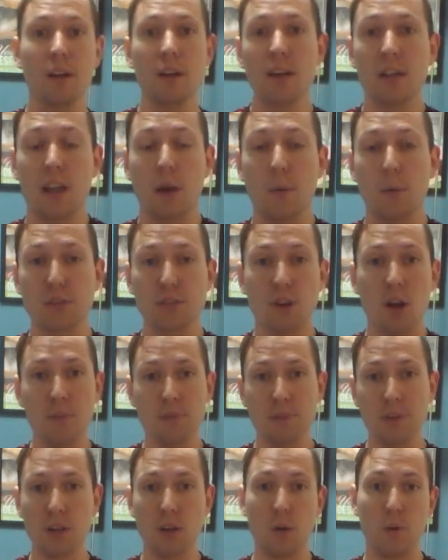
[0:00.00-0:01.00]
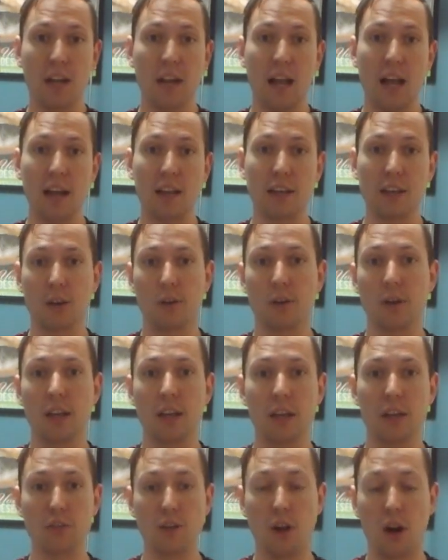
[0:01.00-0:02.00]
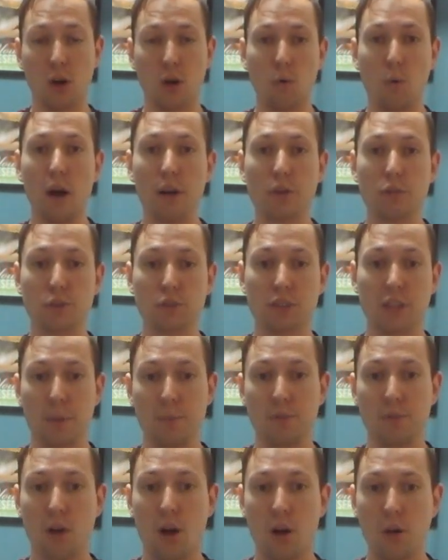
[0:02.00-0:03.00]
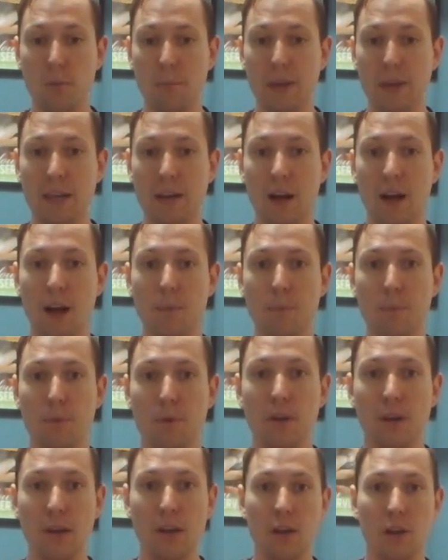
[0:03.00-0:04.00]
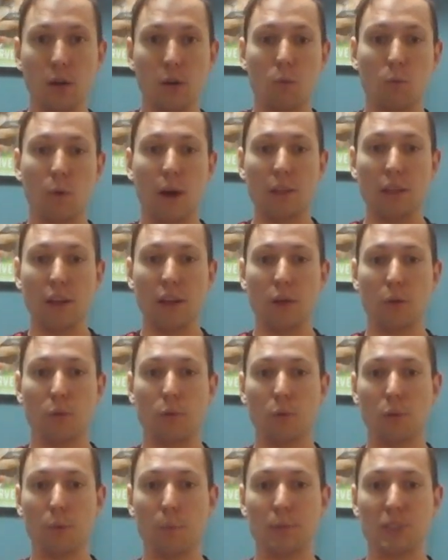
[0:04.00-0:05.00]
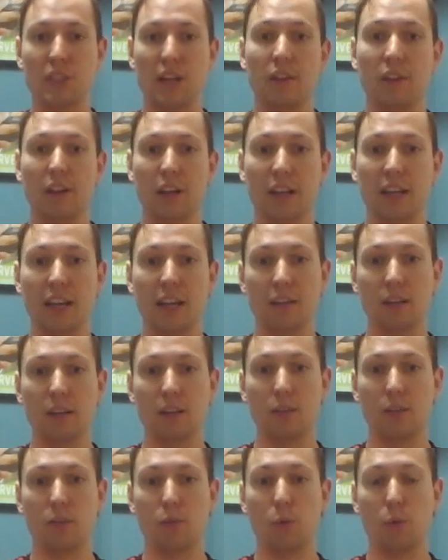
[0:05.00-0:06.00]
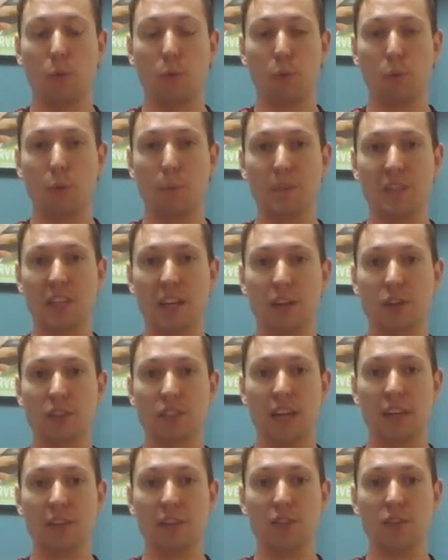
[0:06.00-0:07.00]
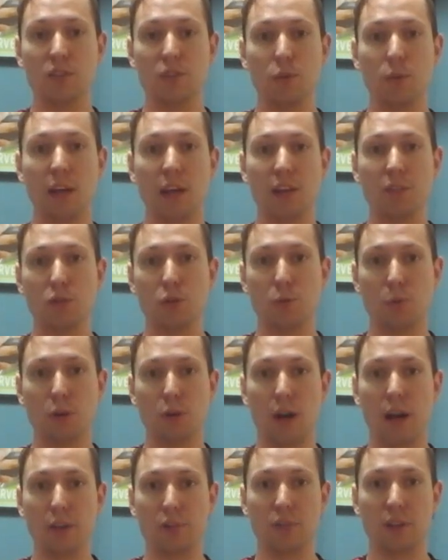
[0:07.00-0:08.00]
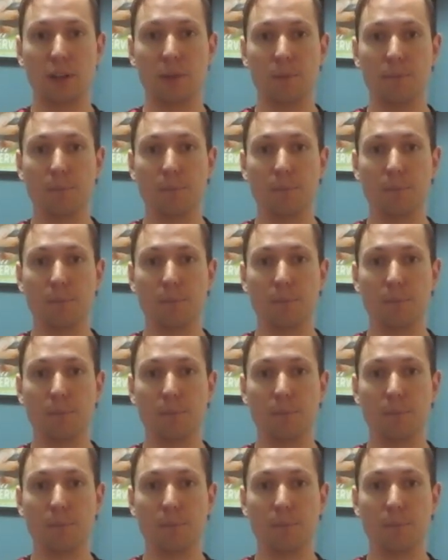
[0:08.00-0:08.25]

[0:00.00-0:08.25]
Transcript: Now what's often going on here is our quadriceps all meet up right here through the patella, connecting to, through the patellar tendon to that tuberosity.